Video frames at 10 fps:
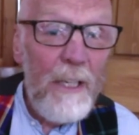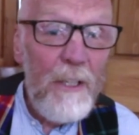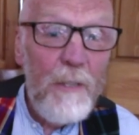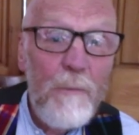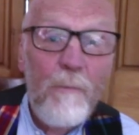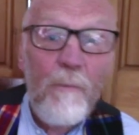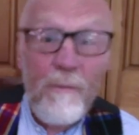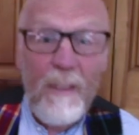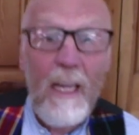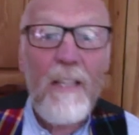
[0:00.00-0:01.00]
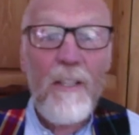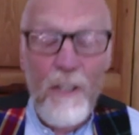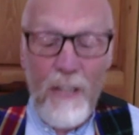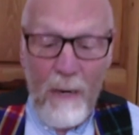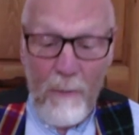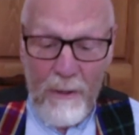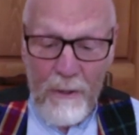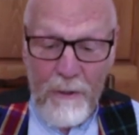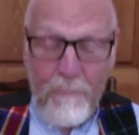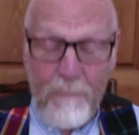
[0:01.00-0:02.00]
is? Stay
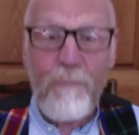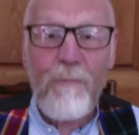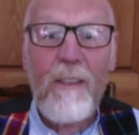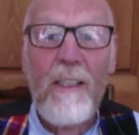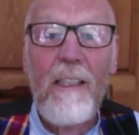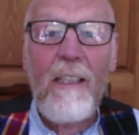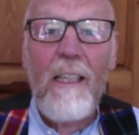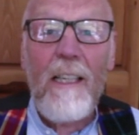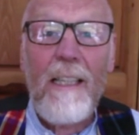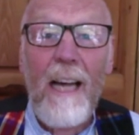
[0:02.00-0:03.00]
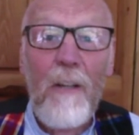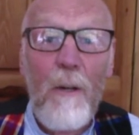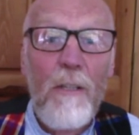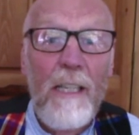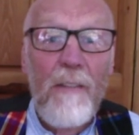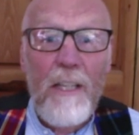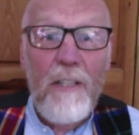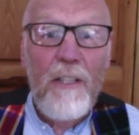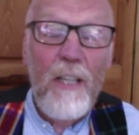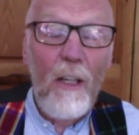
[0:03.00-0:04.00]
with us. Now, usually
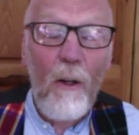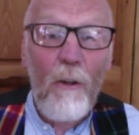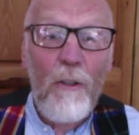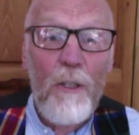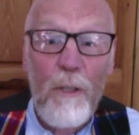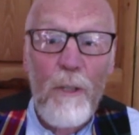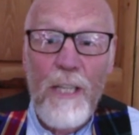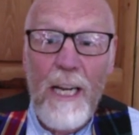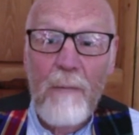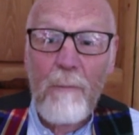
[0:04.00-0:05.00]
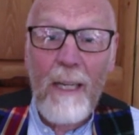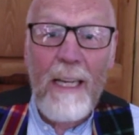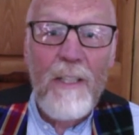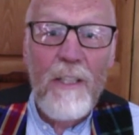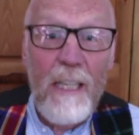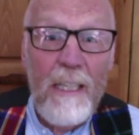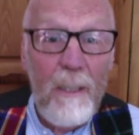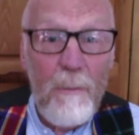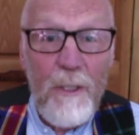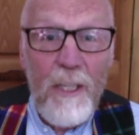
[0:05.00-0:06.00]
this launch would take place in
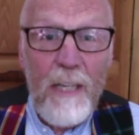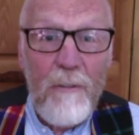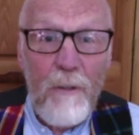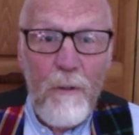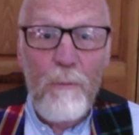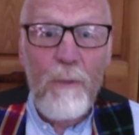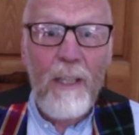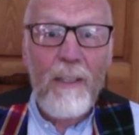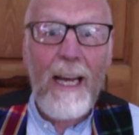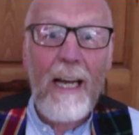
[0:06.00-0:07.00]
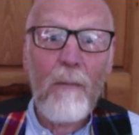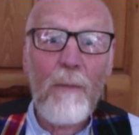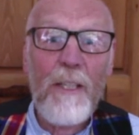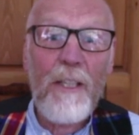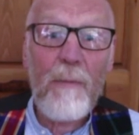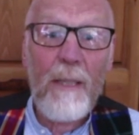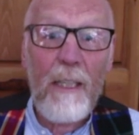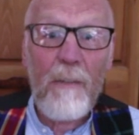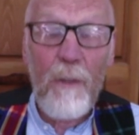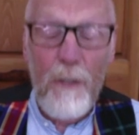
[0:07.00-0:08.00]
an upstairs room at the Albert in the
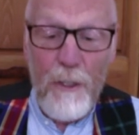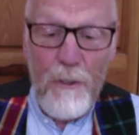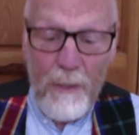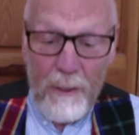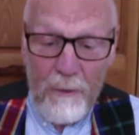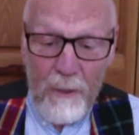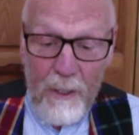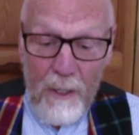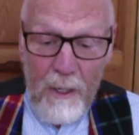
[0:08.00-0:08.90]
middle of Huddersfield,